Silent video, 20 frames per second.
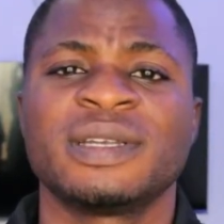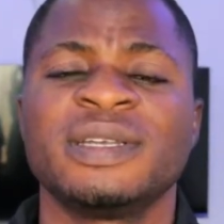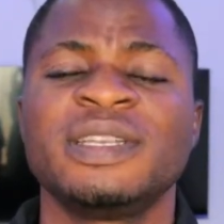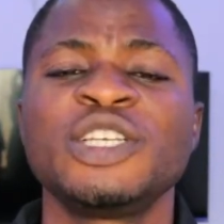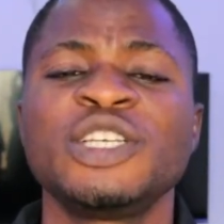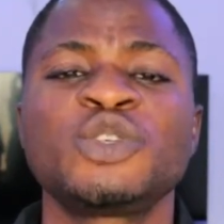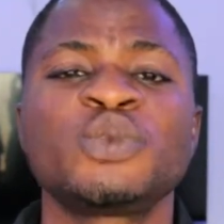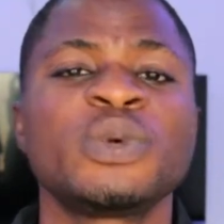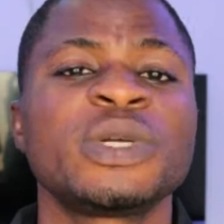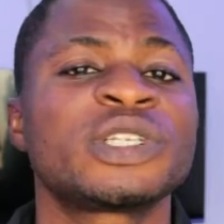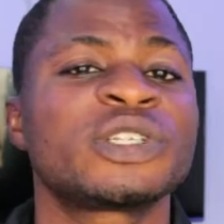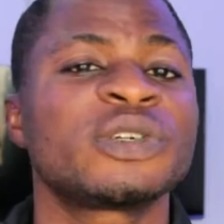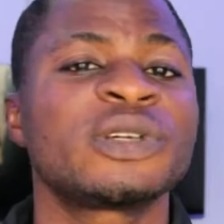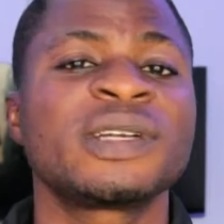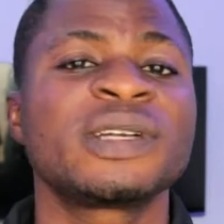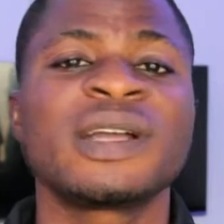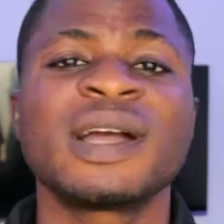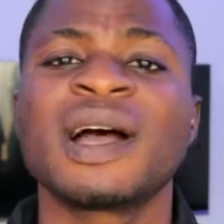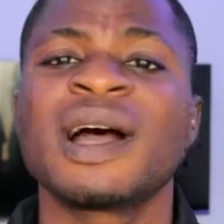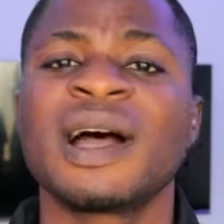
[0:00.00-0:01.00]
This will
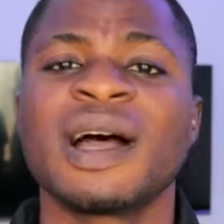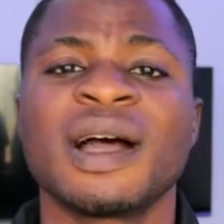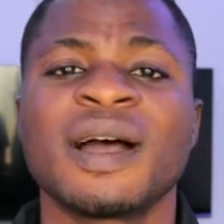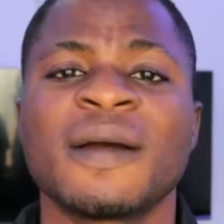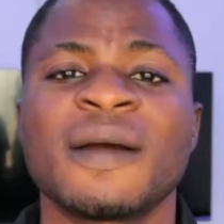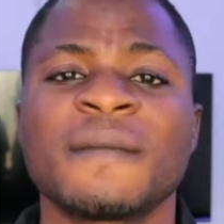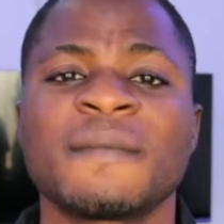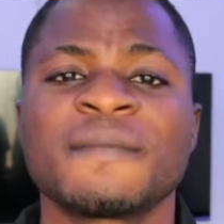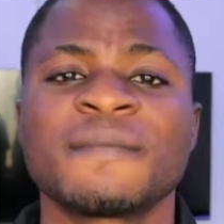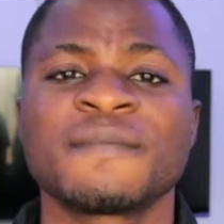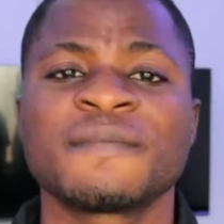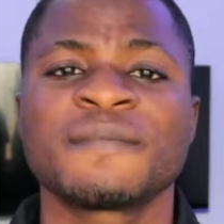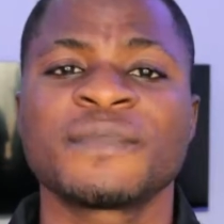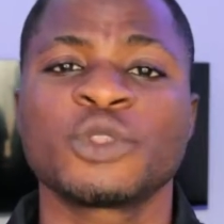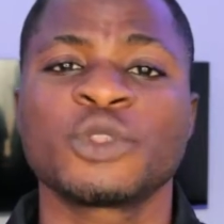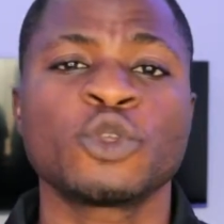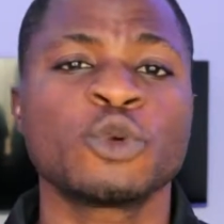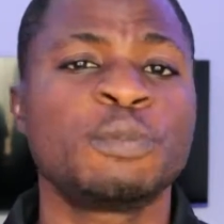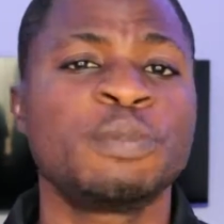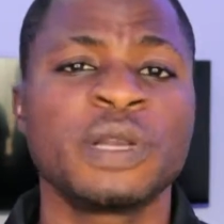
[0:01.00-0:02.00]
trigger her
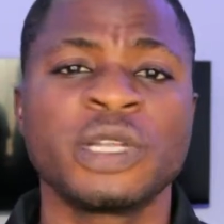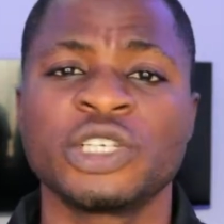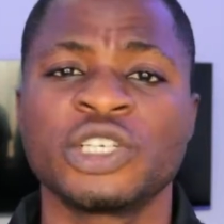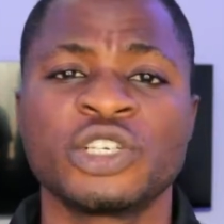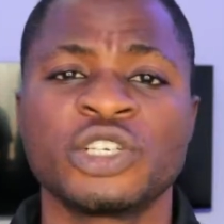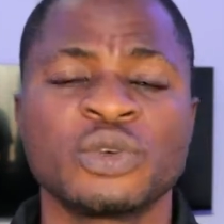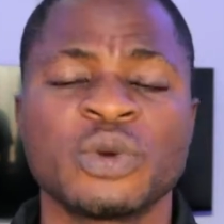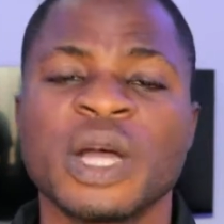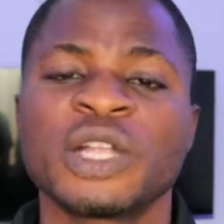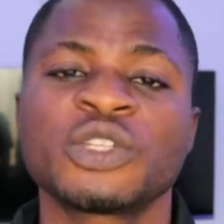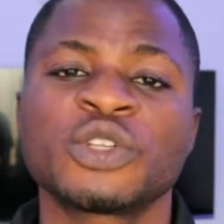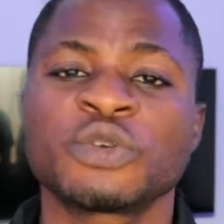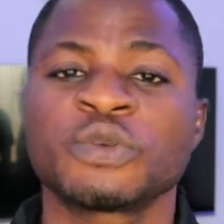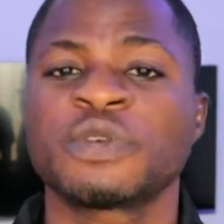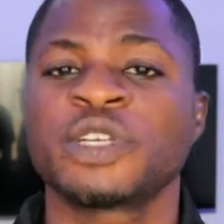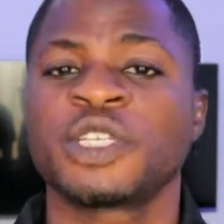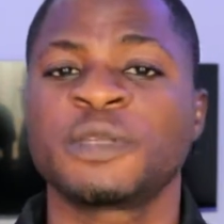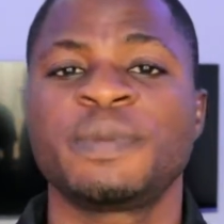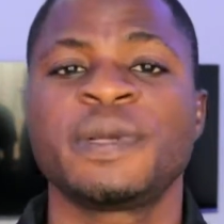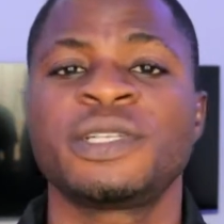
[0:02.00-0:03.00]
to place you and to
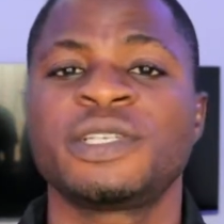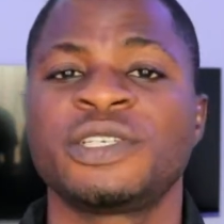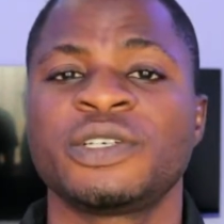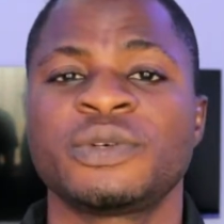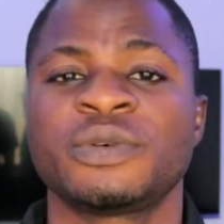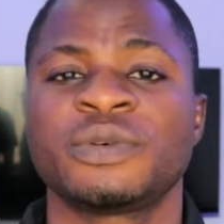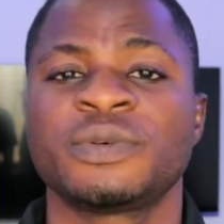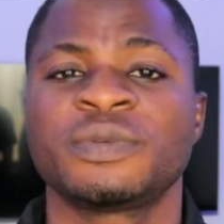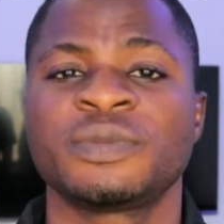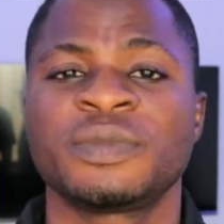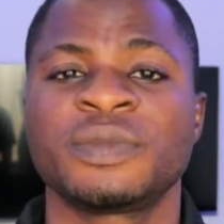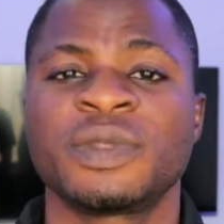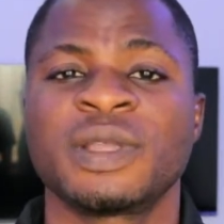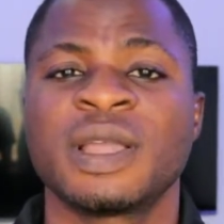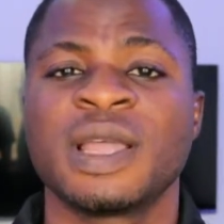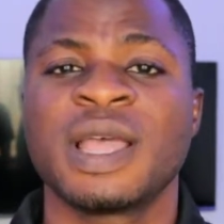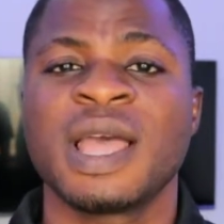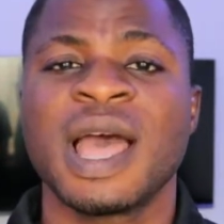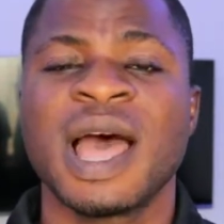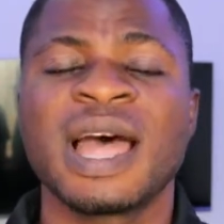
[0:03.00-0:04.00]
respect you,
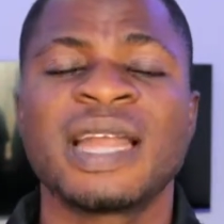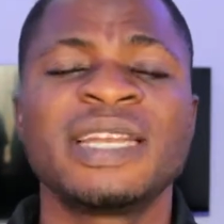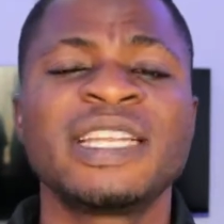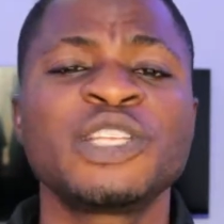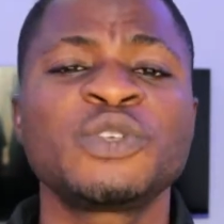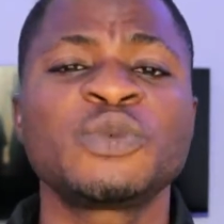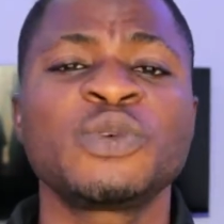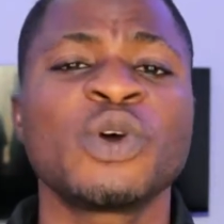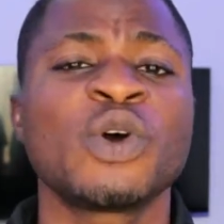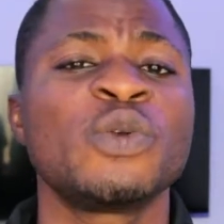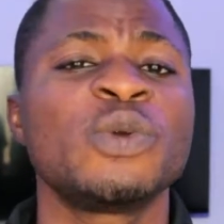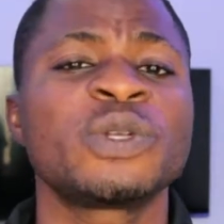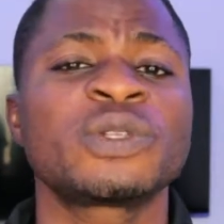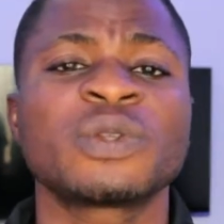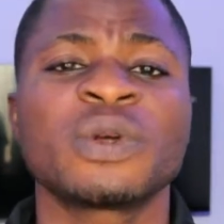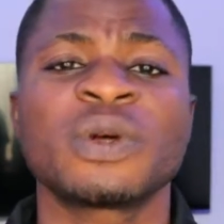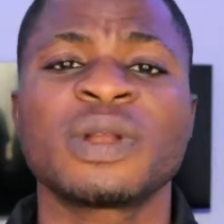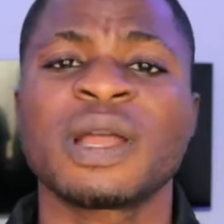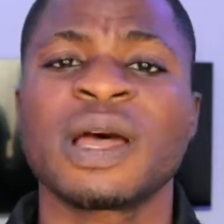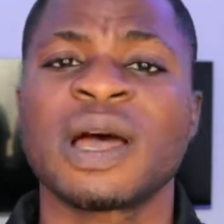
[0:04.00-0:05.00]
and this will always
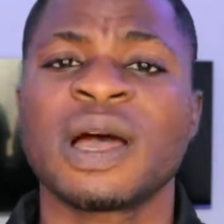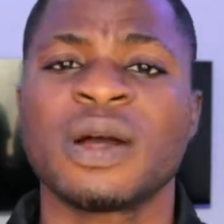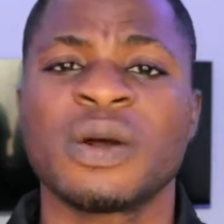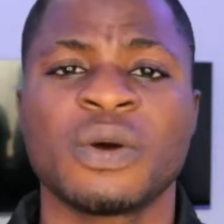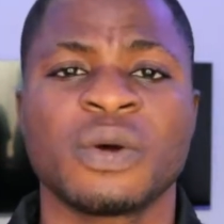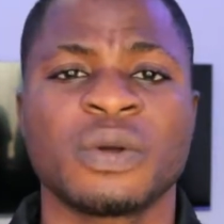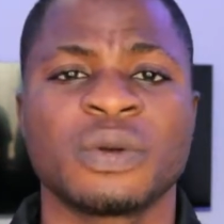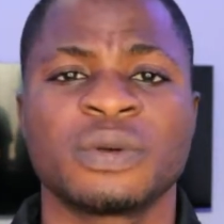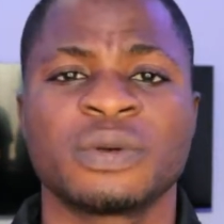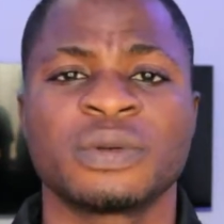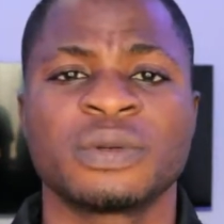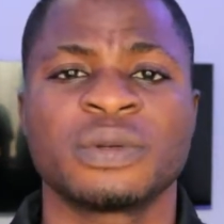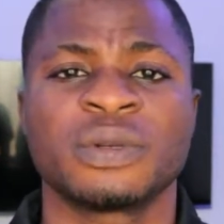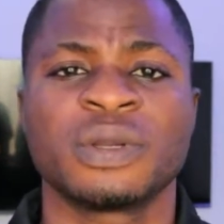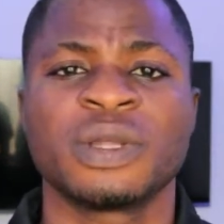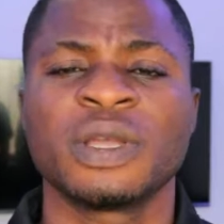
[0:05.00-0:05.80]
turn her on.